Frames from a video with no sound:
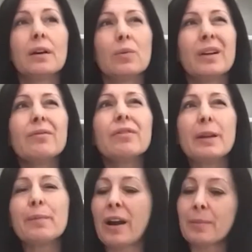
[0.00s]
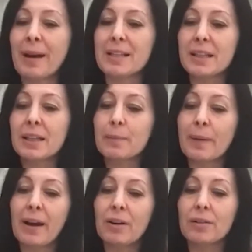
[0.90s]
We're really pragmatic
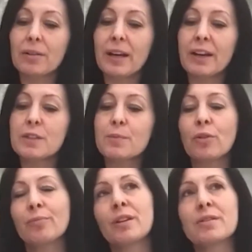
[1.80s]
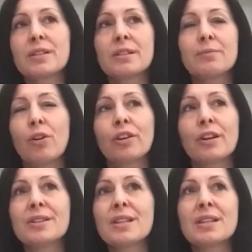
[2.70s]
about Ava's
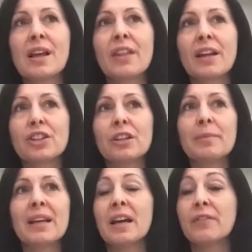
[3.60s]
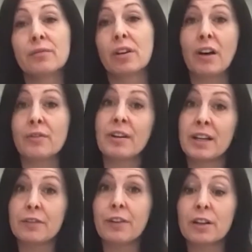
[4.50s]
prognosis and that she may never recover
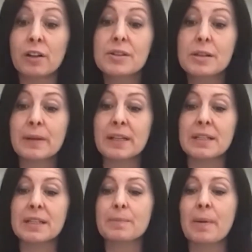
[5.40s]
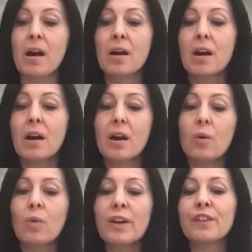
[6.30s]
any of her lost abilities, but
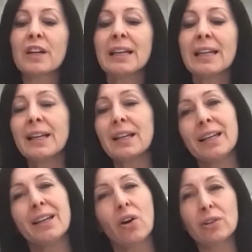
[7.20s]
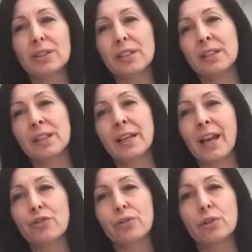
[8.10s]
we've clearly altered the
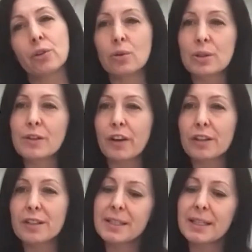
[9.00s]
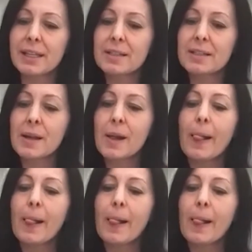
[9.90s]
natural course of her disease,